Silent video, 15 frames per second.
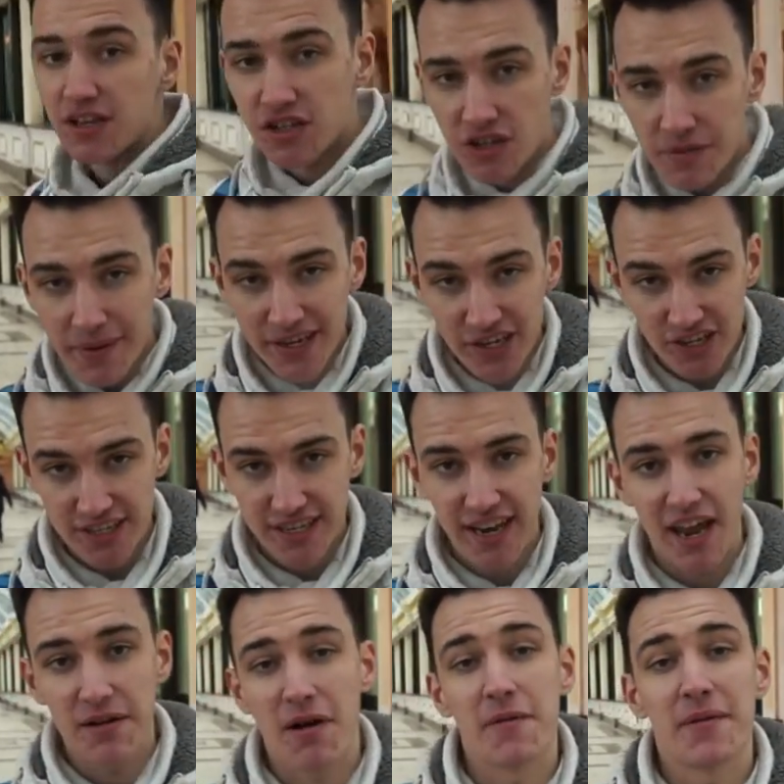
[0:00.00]
So the mission
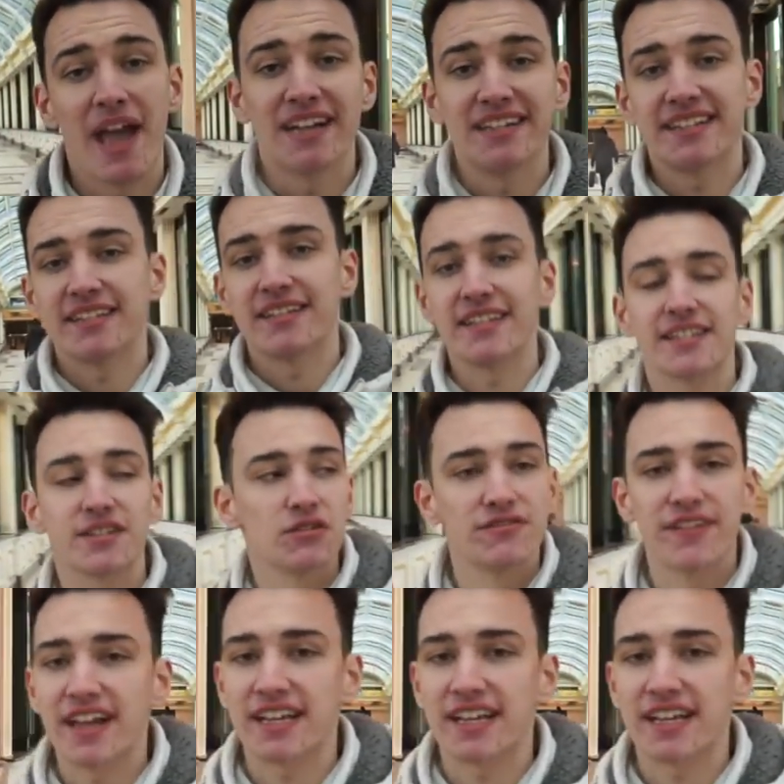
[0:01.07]
today, while we're heading to this sort of